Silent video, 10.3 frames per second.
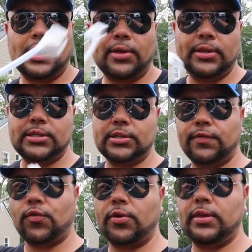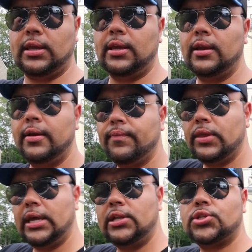Now this is for the
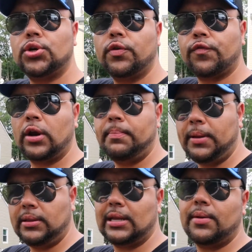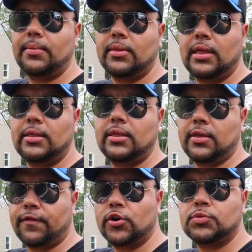internal frame paint that
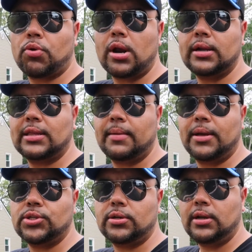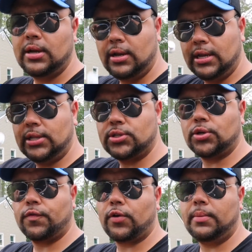the first product that I mentioned,
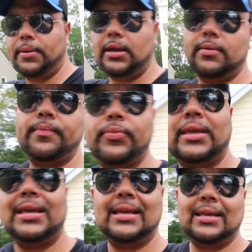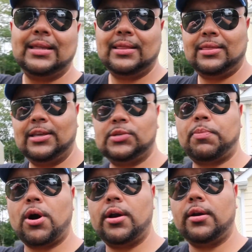internal frame paint. This
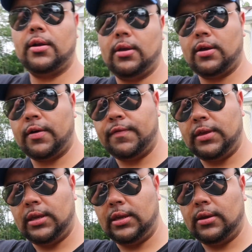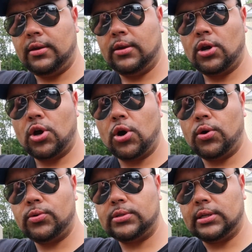part of the
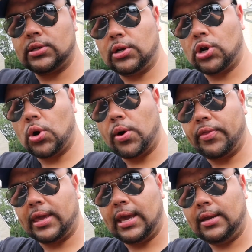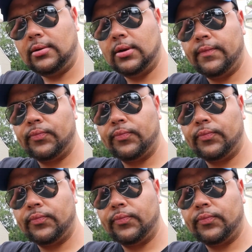hose is gonna go on the can.